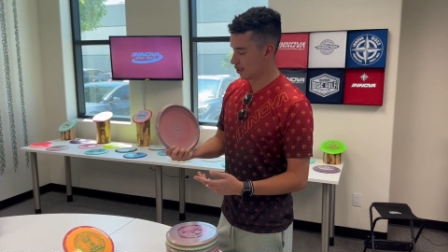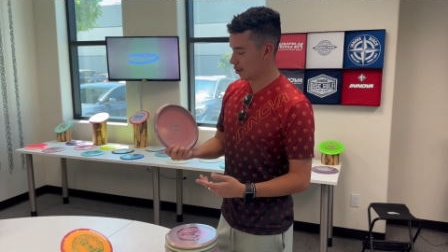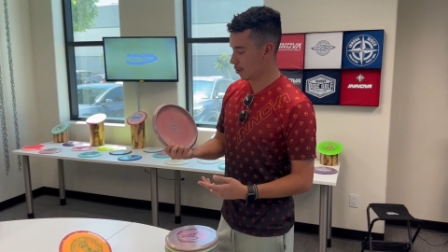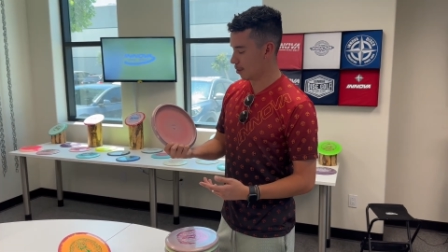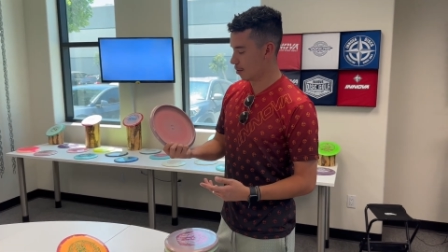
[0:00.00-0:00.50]

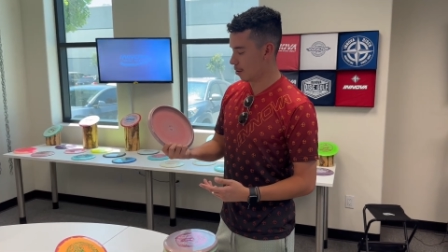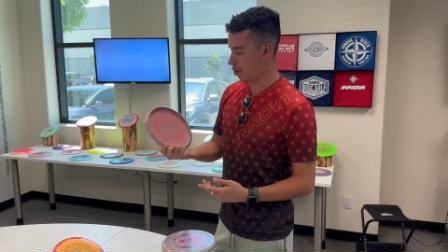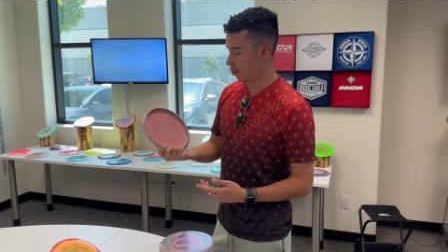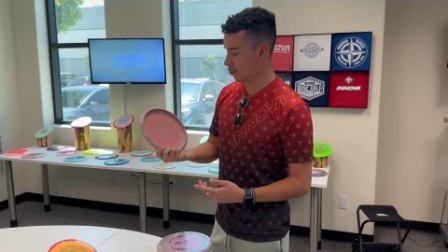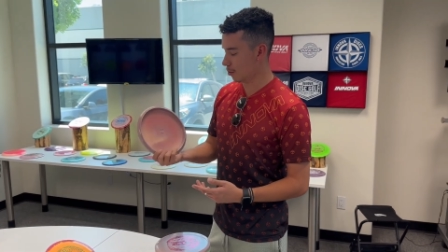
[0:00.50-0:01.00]
they're
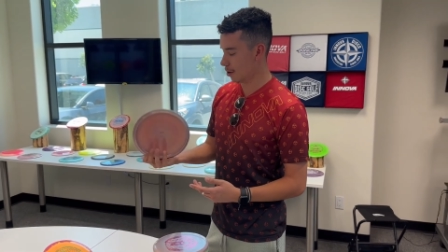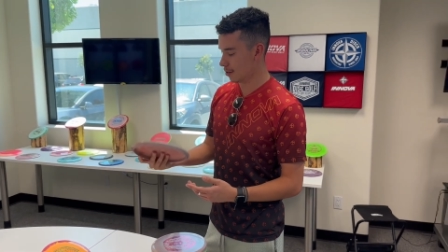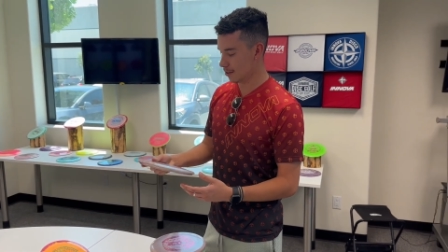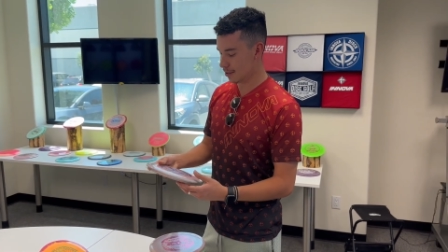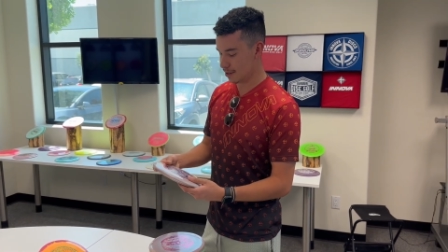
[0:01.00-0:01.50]
old
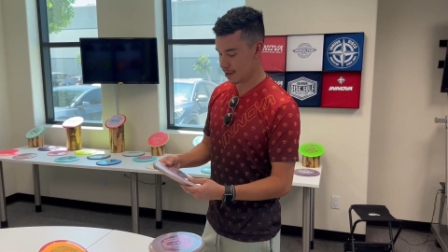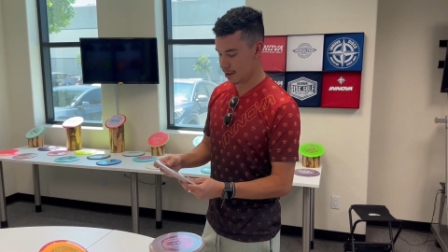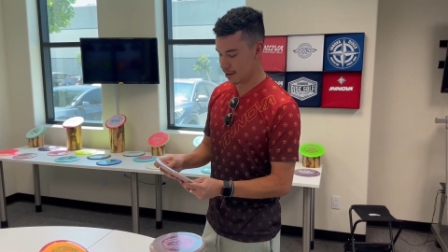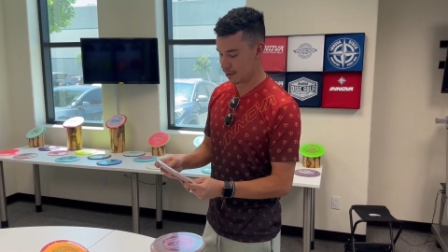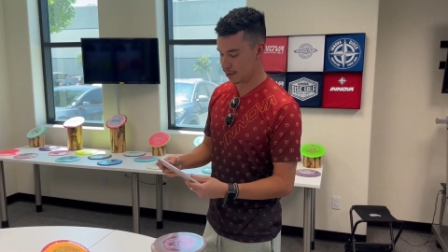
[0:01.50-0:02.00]
runs
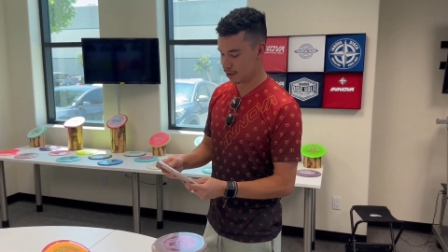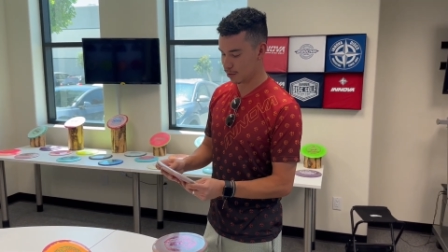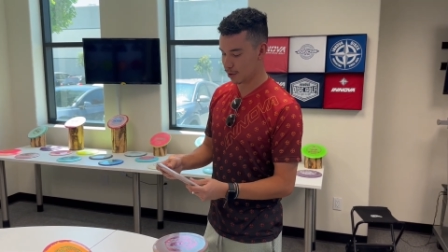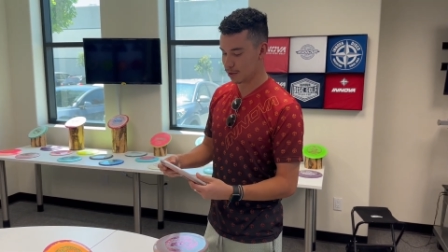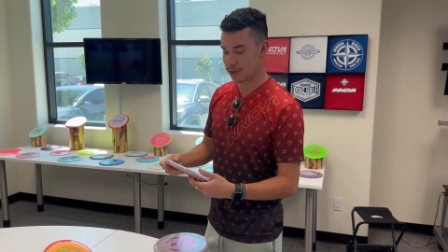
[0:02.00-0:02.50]
of
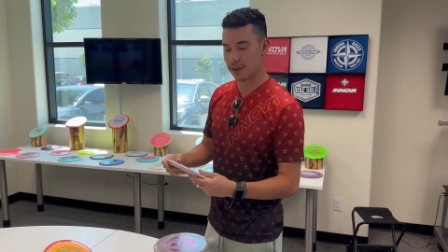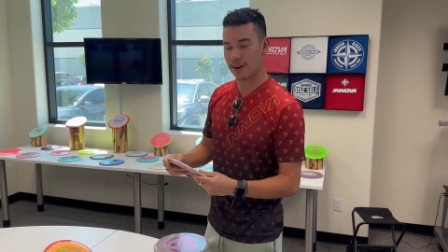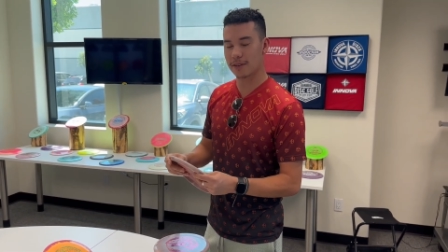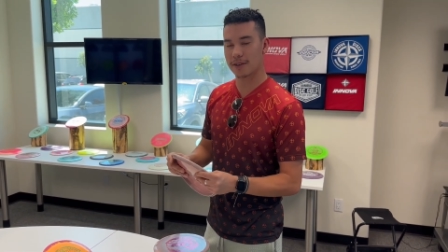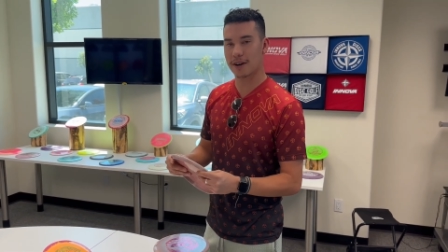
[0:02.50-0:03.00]
Swirl
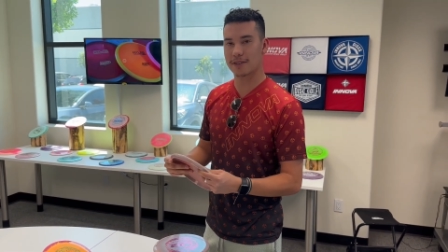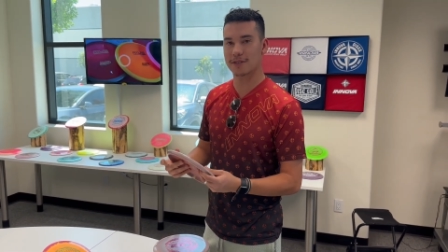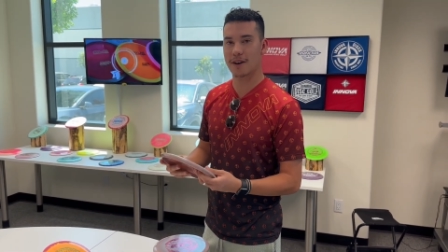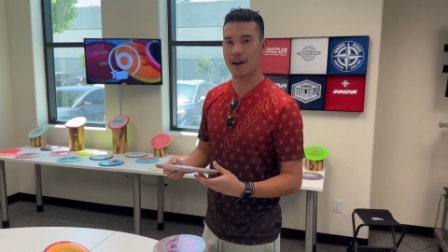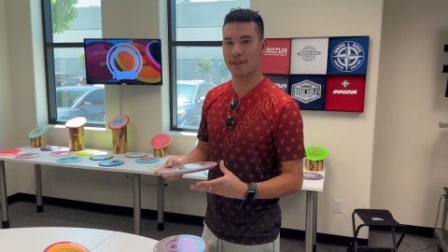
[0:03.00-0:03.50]
Star. They're kind of
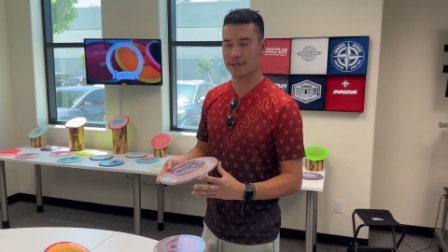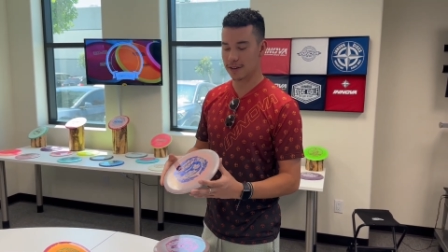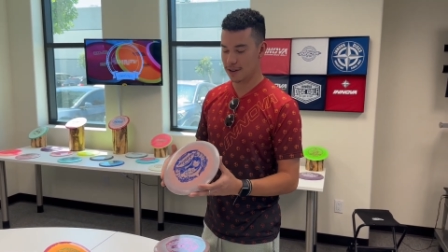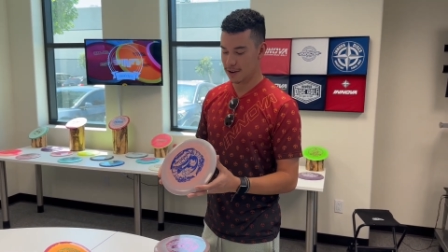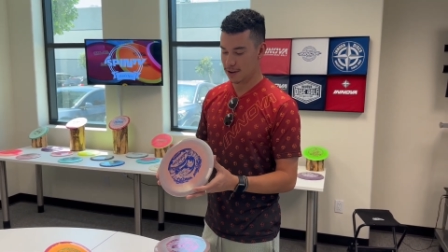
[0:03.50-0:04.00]
soft,
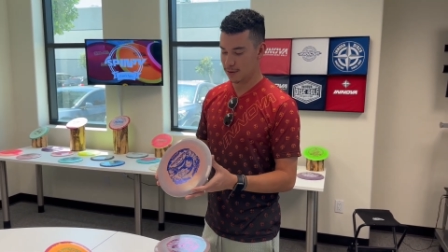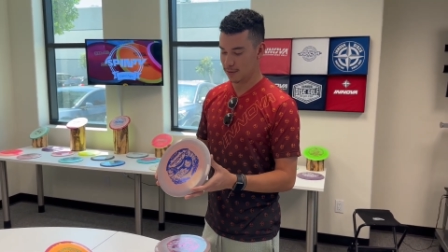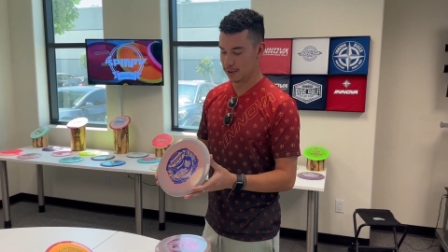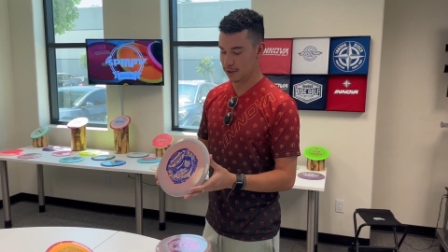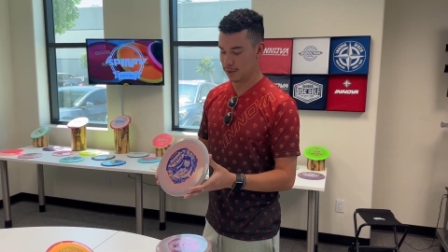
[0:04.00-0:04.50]

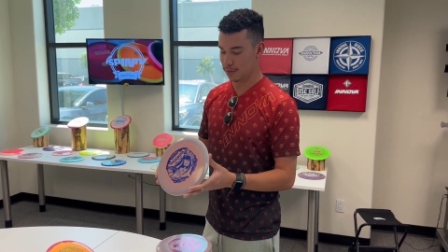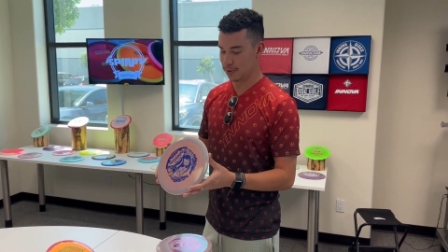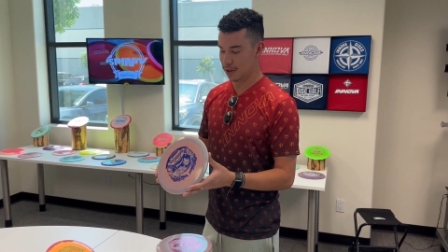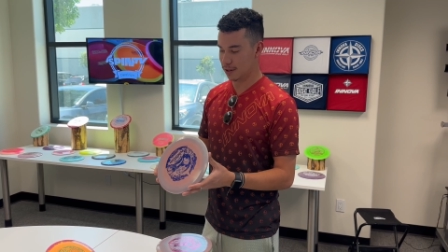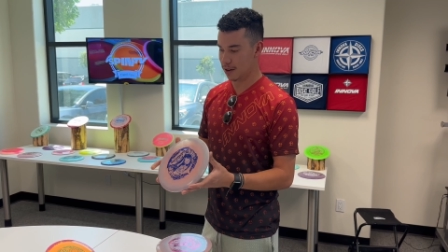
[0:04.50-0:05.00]
really
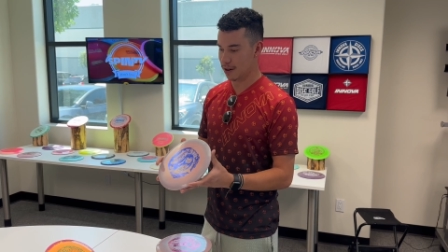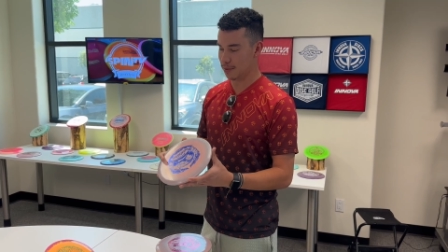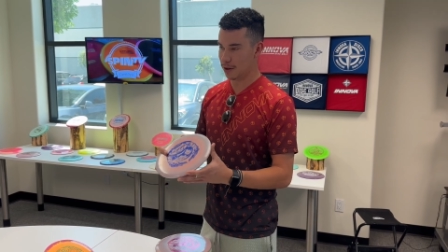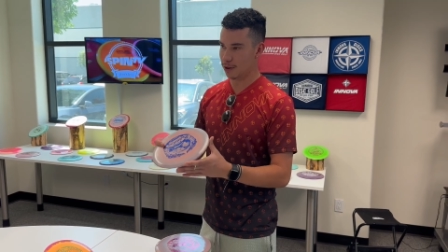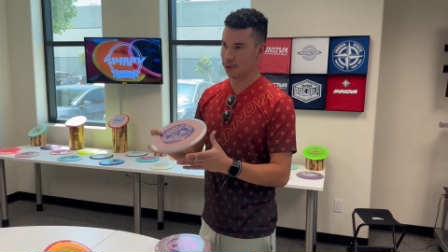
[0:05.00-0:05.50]
grippy. Um,
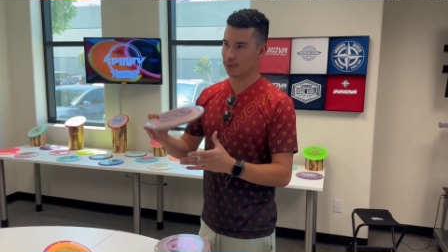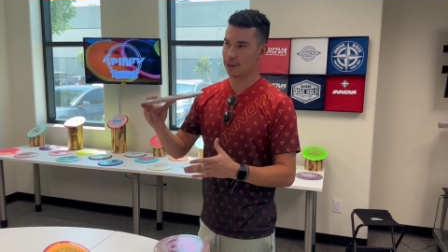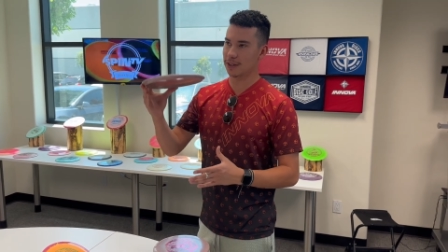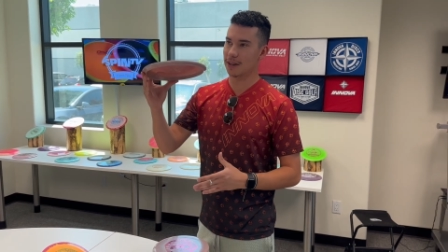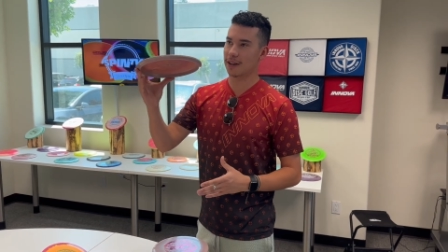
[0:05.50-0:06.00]
they hold
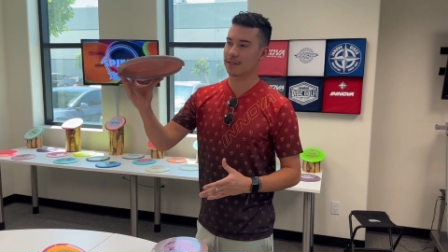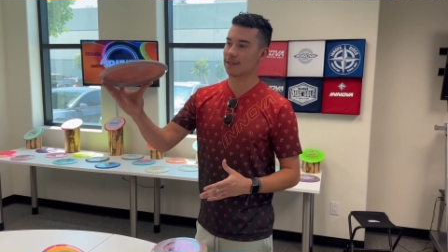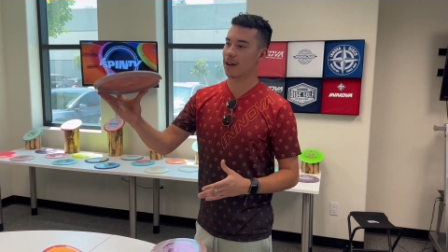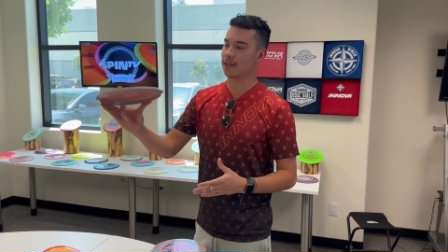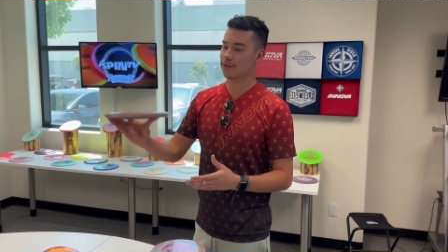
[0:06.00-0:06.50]
really nice
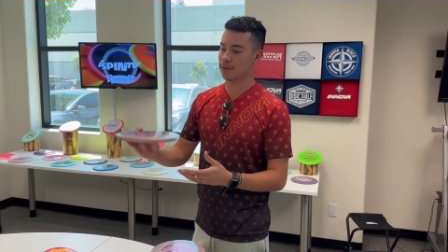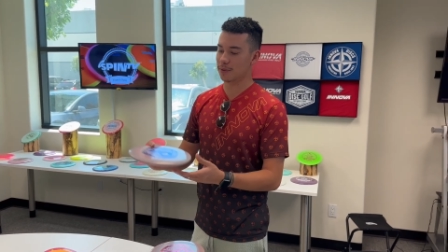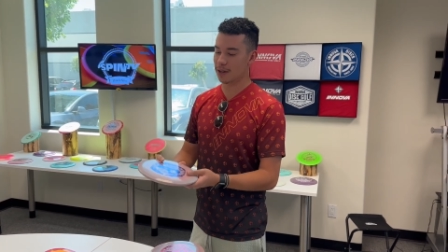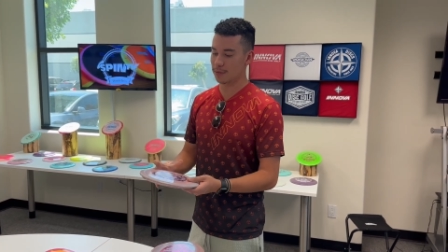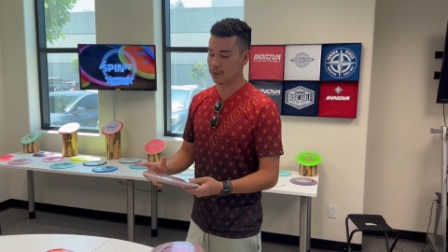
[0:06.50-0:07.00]
lines for
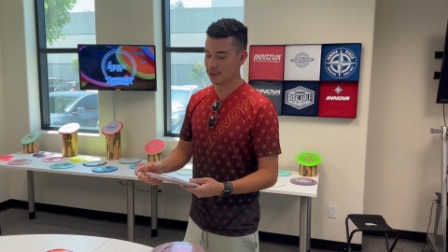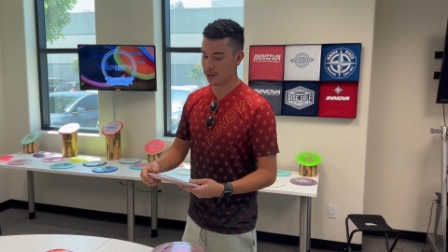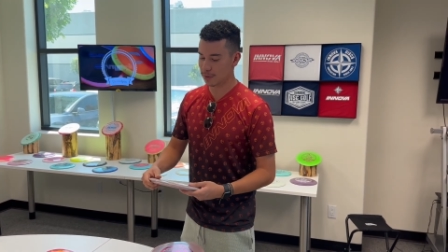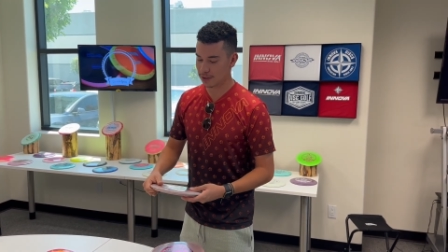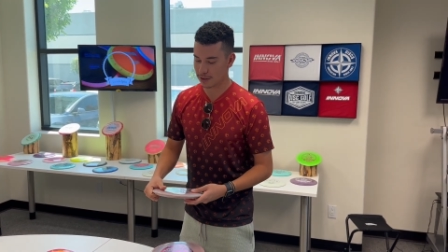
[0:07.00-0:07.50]
me. I'm using
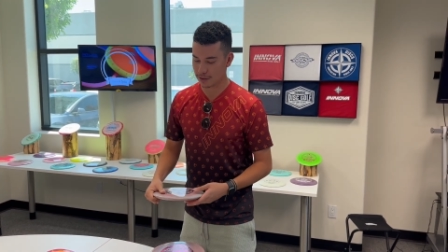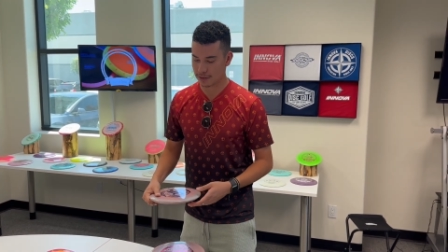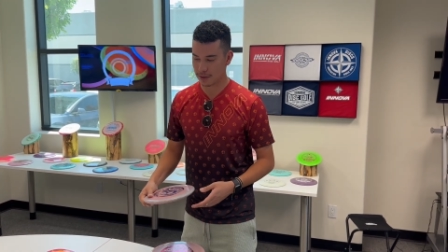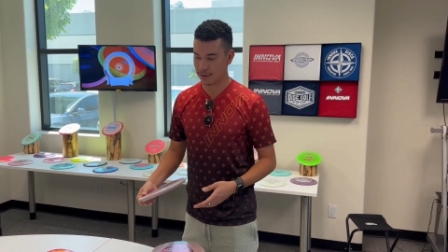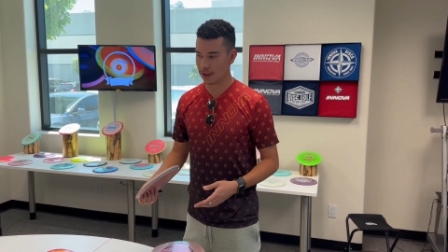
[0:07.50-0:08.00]
them in
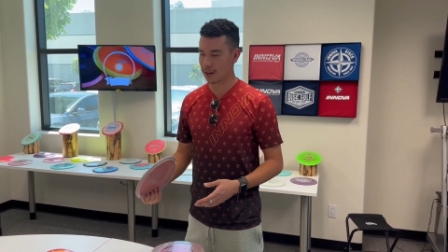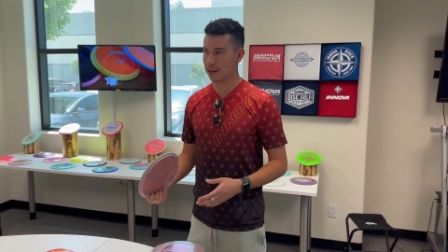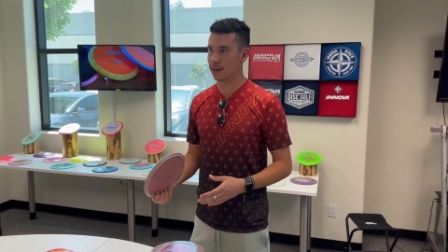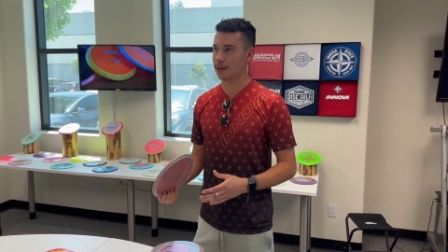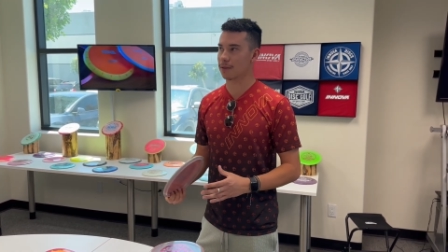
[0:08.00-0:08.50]
terms of like
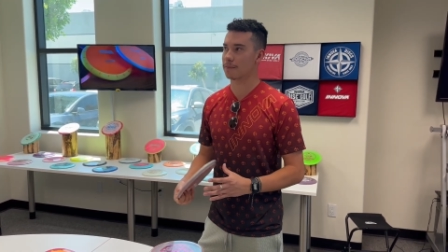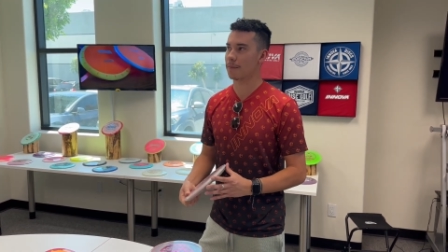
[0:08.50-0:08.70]
a,